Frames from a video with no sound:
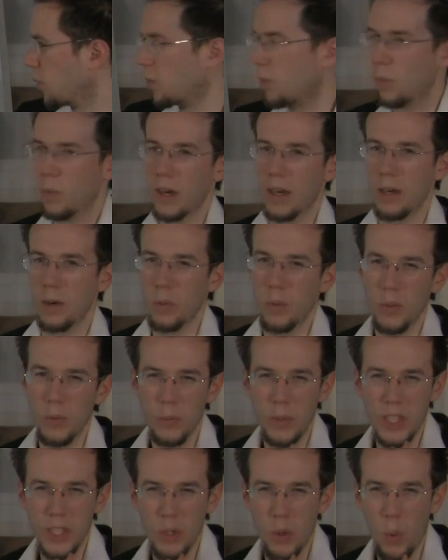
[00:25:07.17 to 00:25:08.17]
Where will
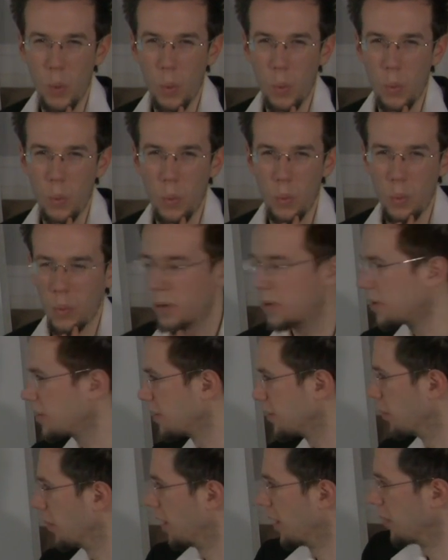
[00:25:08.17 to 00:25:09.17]
we go?
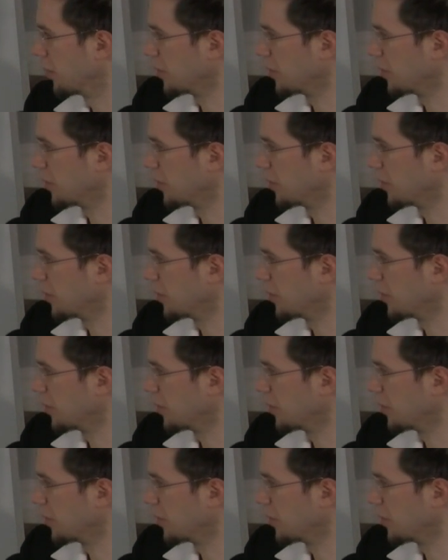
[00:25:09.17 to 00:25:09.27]
Where